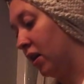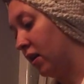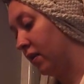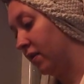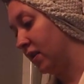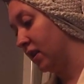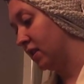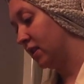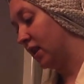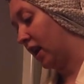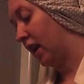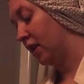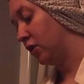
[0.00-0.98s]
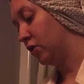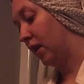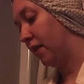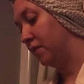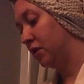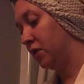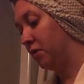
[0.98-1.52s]
an office that I
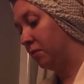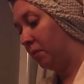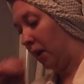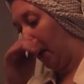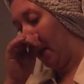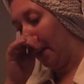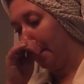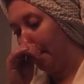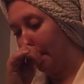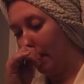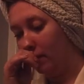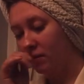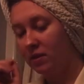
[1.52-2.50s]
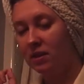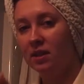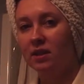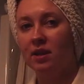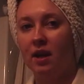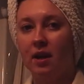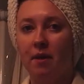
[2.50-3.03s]
drive to, but most of
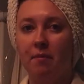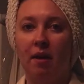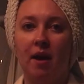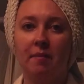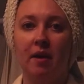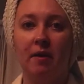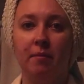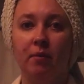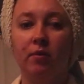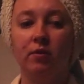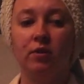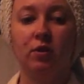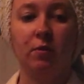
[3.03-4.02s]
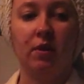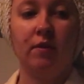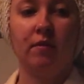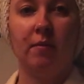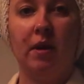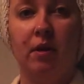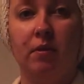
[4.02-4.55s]
the time I'm able to work
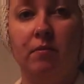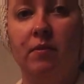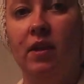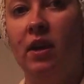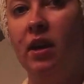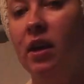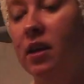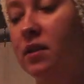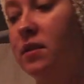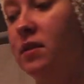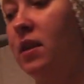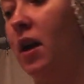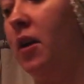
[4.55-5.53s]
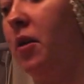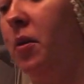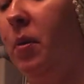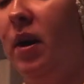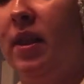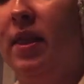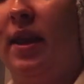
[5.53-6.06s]
from home.
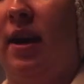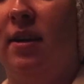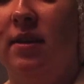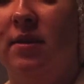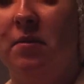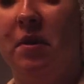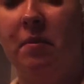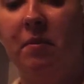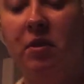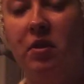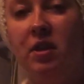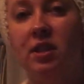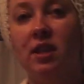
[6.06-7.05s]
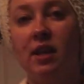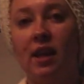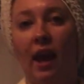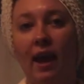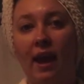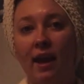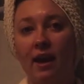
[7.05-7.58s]
So that is what I'm doing
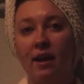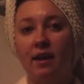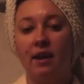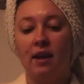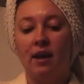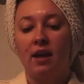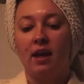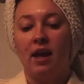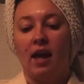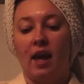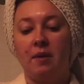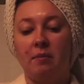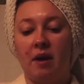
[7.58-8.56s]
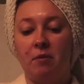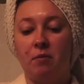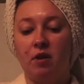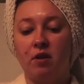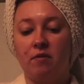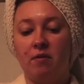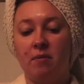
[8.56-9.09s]
today. And by
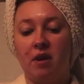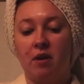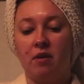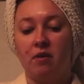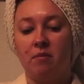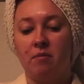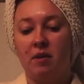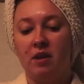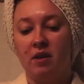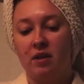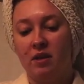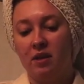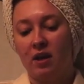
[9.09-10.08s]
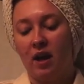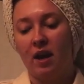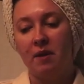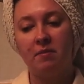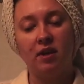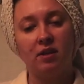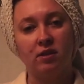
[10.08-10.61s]
work from home,
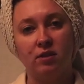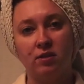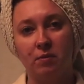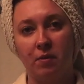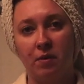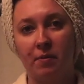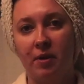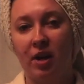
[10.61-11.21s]
I'm not super